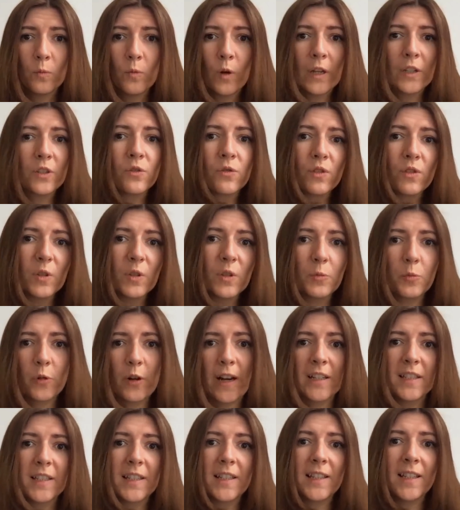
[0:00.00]
do you
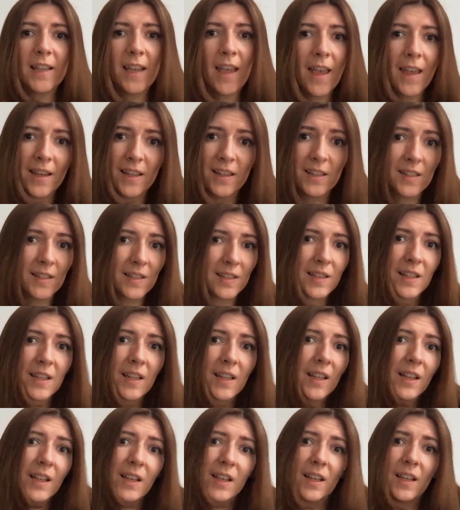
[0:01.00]
spread hate?
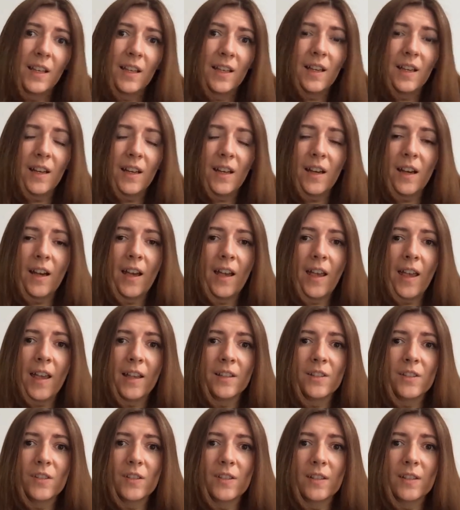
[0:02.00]

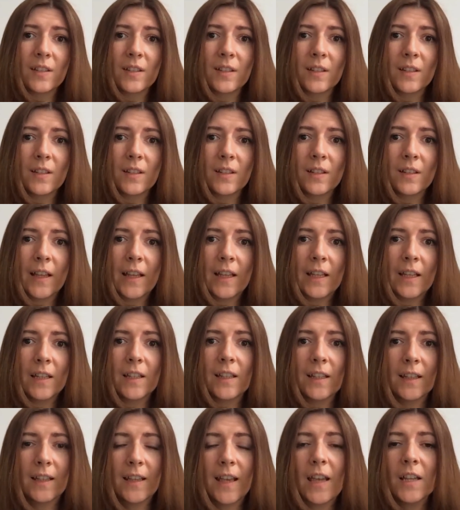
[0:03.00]
And
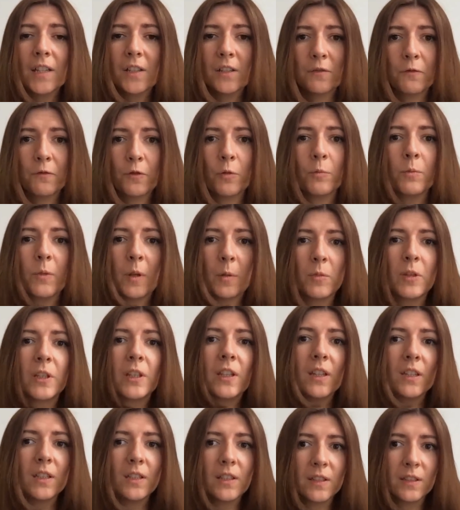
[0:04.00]
hate from the
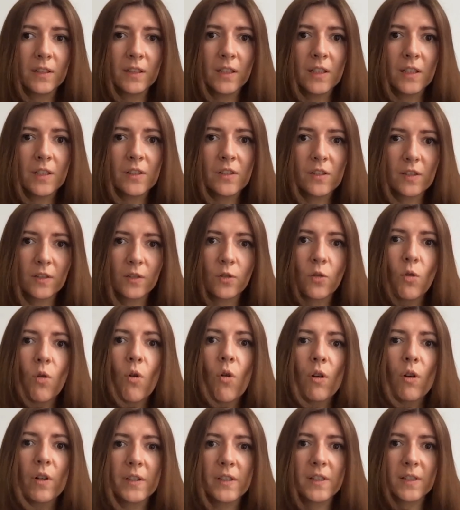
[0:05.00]
beginning, it
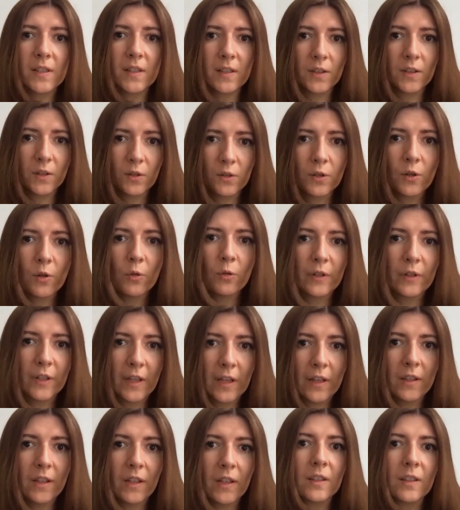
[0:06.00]
caused, you know,
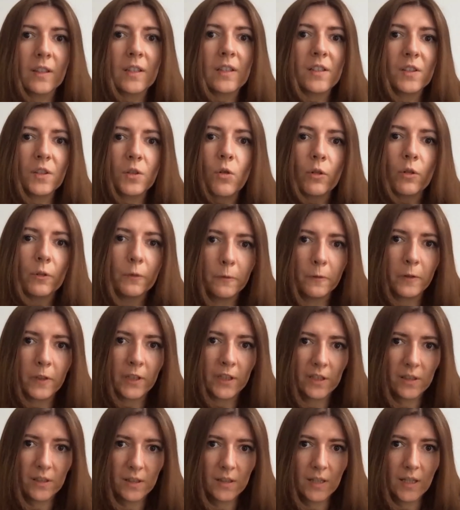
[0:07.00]
this
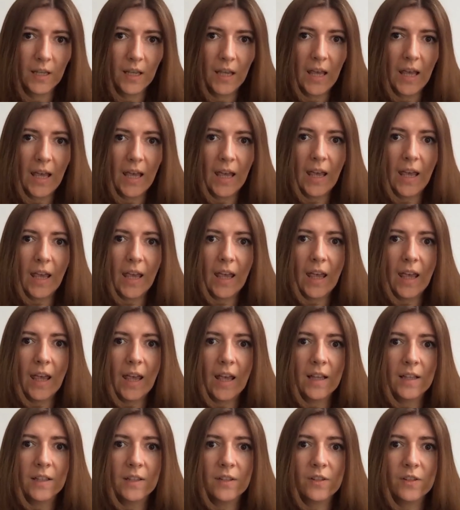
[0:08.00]
conflict.
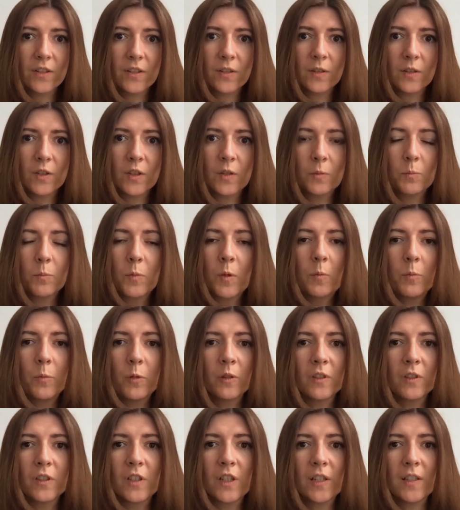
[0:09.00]
And people
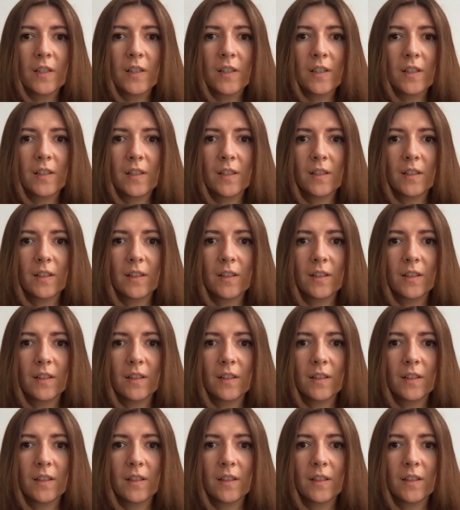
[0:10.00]
just,